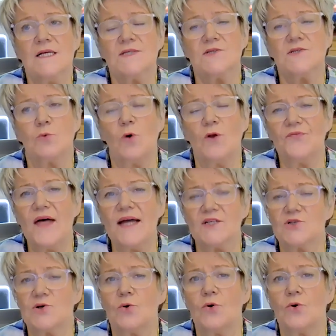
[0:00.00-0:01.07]
So what
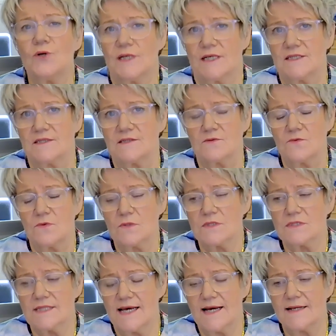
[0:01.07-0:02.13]
that taught us
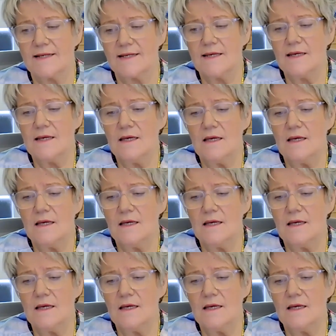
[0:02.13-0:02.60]
was that